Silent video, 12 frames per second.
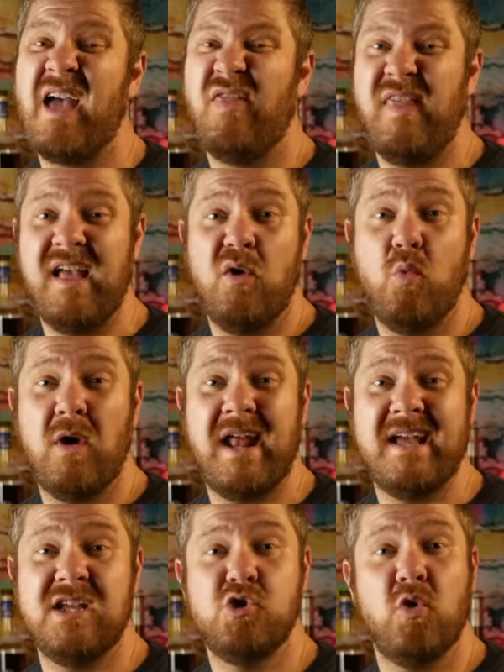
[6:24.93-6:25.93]
I think what
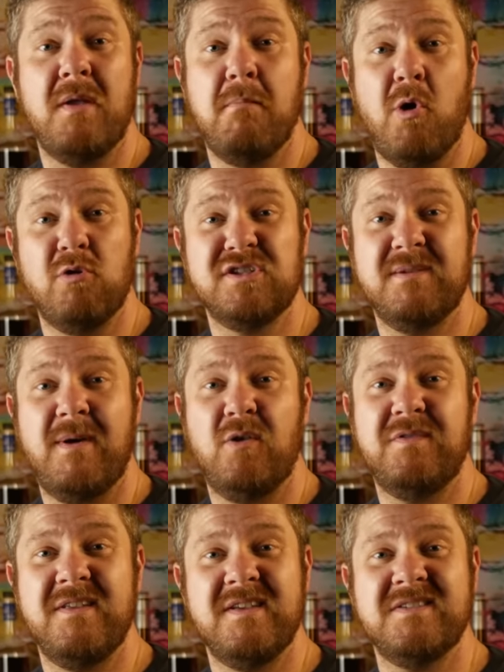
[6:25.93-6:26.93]
I enjoy most
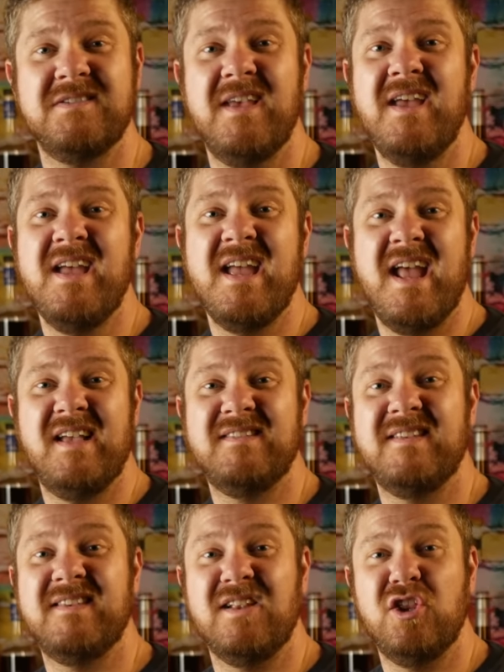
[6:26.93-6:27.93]
about this is
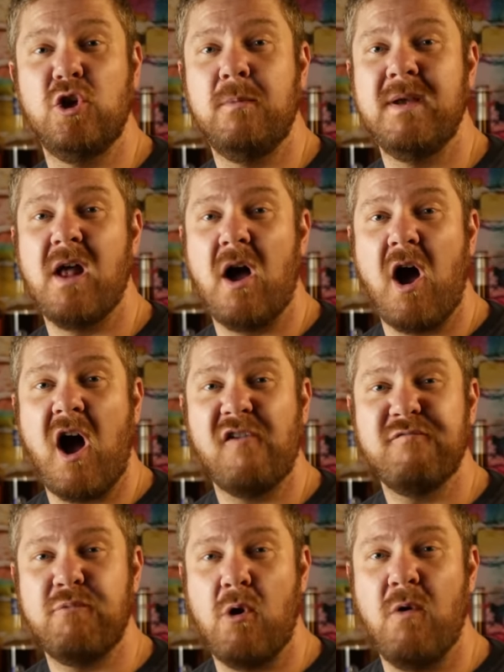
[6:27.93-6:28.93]
it's a little bit
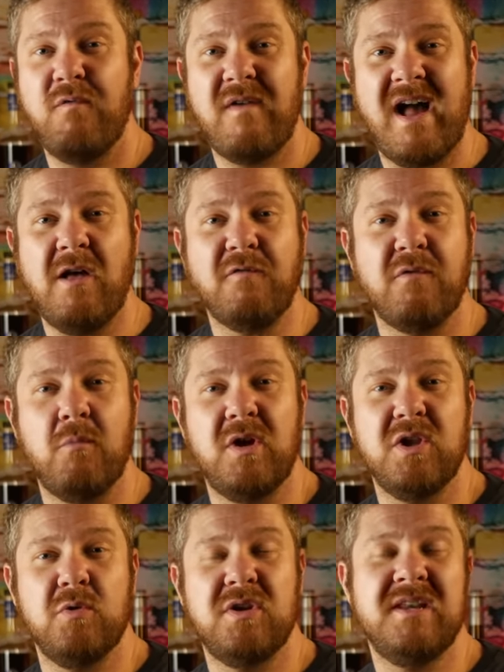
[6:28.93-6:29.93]
off profile from what
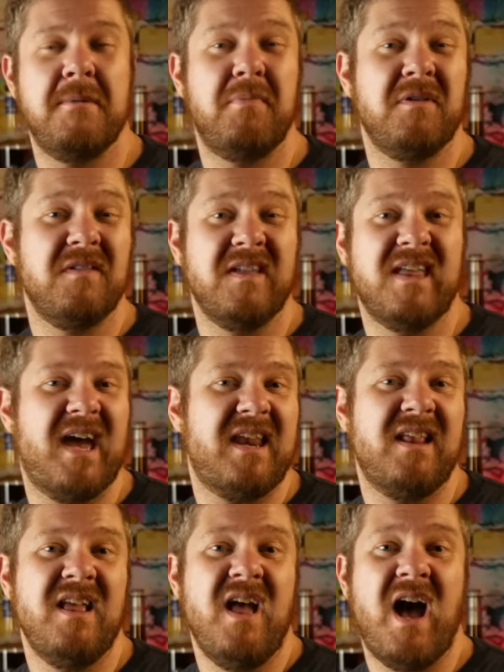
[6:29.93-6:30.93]
you would typically get
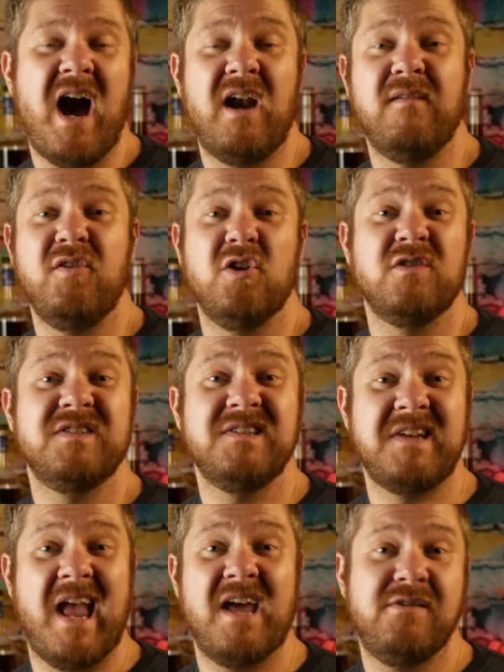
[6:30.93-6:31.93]
out of your
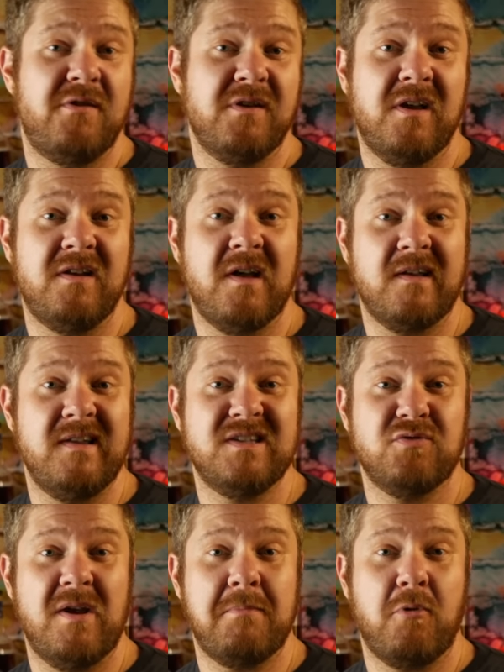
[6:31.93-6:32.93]
standard Kentucky
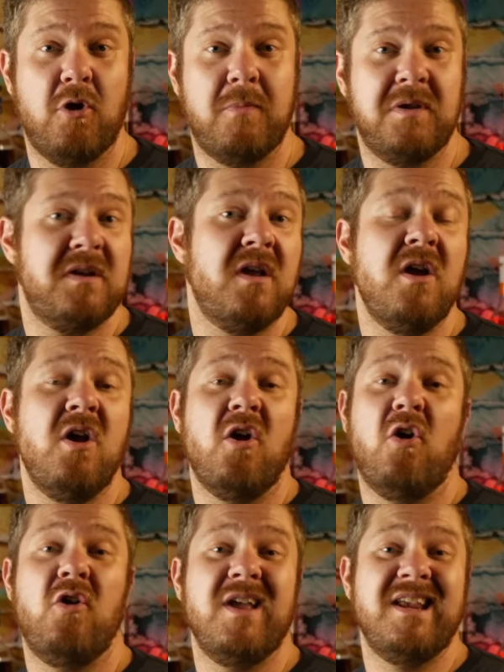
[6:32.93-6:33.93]
straight bourbon
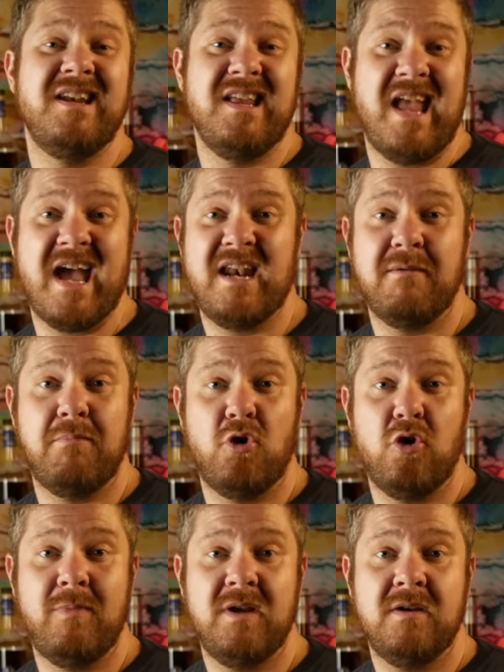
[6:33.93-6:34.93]
or Indiana
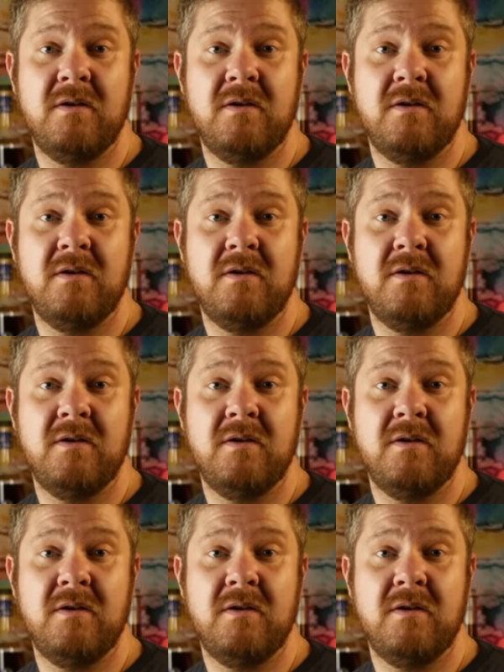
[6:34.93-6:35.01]
bourbon.